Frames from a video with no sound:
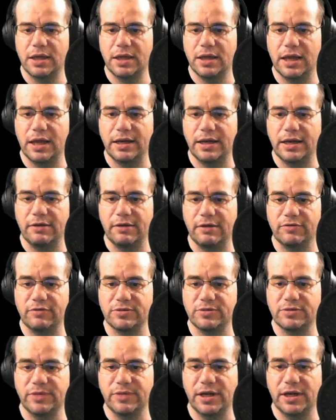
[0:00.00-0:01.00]
And now I've got
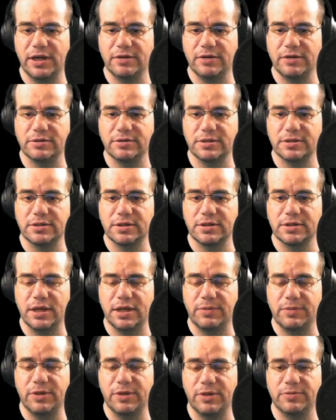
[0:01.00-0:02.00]
some yellows
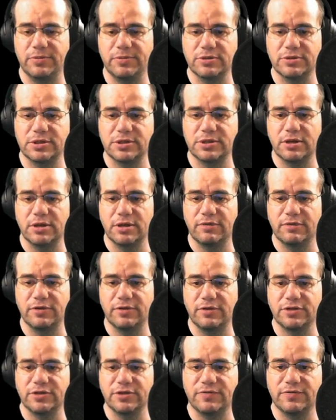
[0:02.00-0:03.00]
and purples. So if I
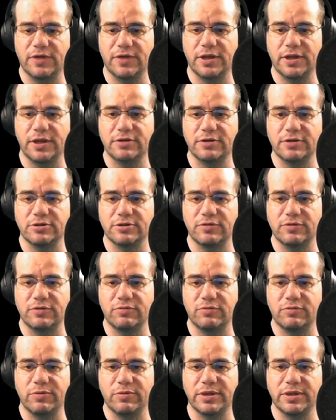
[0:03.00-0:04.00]
just fire those off,
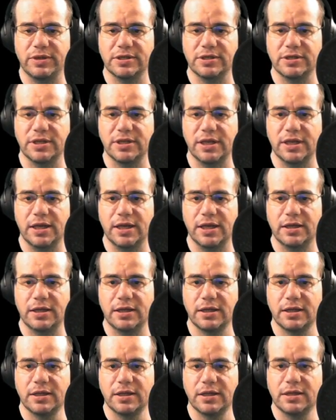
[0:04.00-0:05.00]
what we can see there
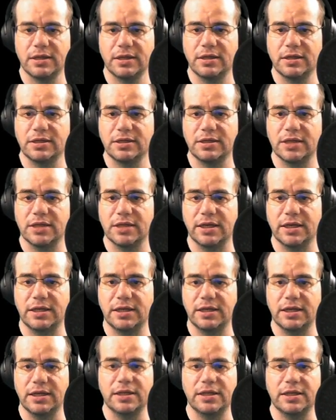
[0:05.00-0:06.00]
is that
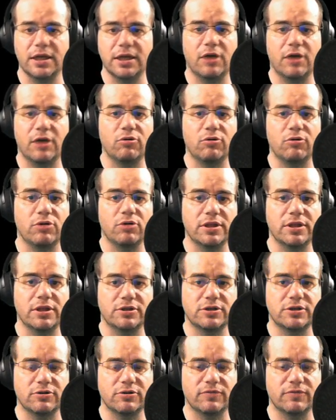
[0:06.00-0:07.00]
indeed they are all in the
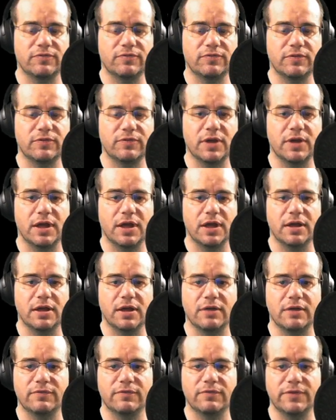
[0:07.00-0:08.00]
sort of
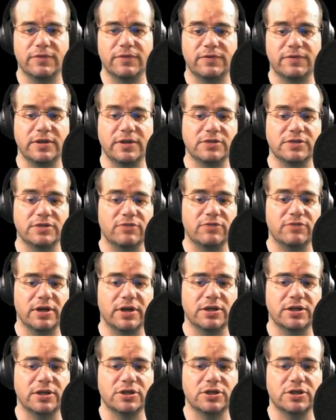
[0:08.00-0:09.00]
50s
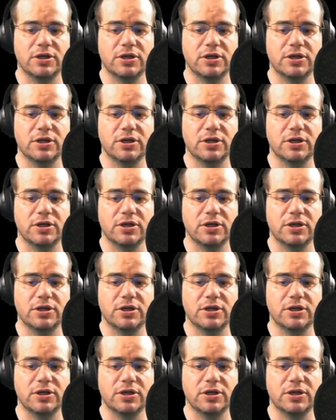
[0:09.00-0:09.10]
range,